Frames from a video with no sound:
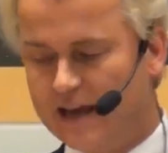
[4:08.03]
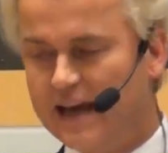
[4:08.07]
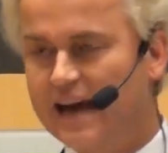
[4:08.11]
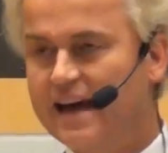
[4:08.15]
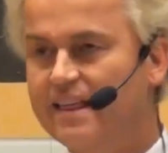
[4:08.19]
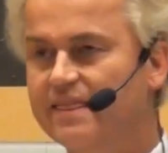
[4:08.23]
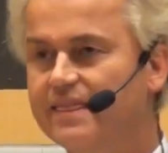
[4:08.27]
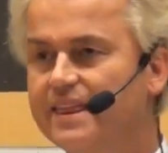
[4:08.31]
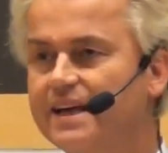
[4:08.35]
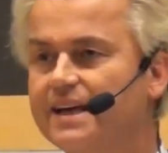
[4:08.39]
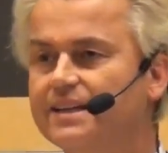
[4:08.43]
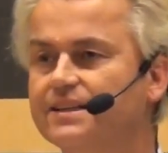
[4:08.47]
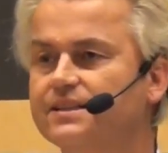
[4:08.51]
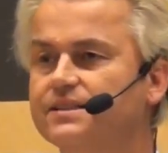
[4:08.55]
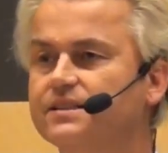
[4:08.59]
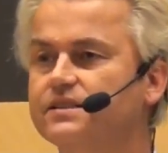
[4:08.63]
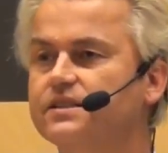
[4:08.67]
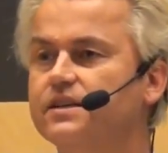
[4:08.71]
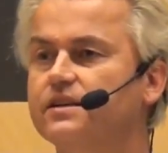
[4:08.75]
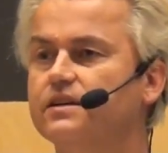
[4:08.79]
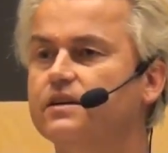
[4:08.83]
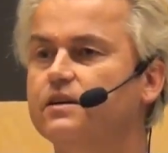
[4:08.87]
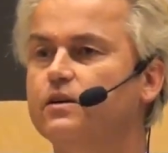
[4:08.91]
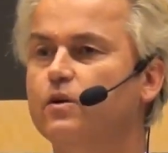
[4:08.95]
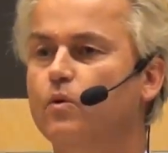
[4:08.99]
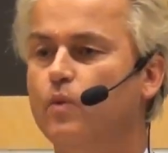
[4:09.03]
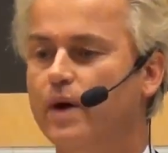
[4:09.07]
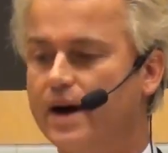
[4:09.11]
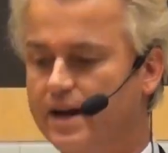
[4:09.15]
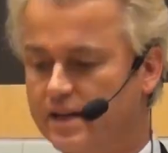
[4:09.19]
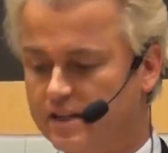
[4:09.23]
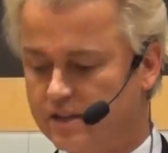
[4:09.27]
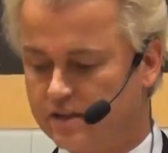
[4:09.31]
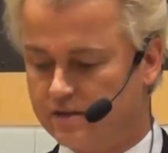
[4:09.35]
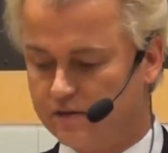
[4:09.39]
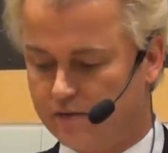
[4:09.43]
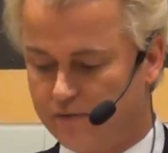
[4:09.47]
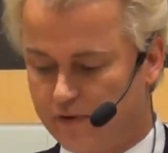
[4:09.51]
And that's why
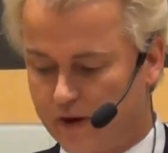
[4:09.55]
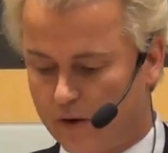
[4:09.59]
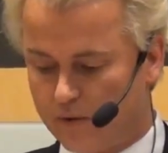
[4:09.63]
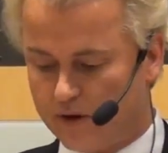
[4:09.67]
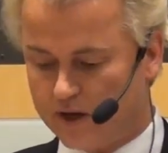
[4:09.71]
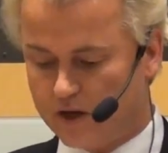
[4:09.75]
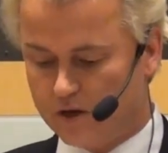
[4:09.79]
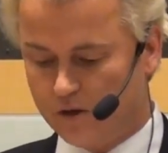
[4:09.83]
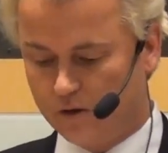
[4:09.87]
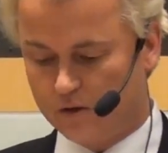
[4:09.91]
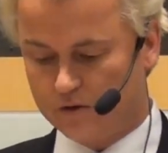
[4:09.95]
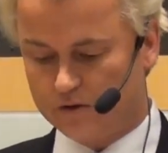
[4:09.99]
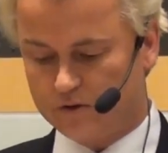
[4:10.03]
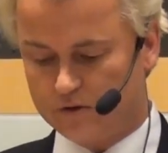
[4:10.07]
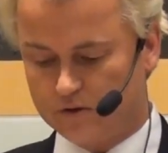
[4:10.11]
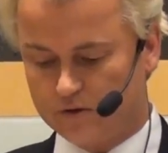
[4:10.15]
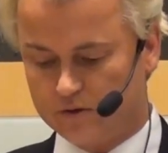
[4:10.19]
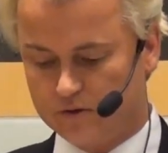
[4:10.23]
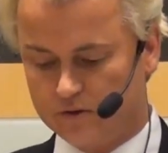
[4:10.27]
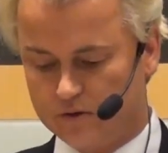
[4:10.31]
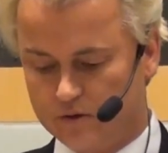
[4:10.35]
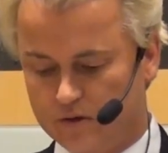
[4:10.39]
it's very good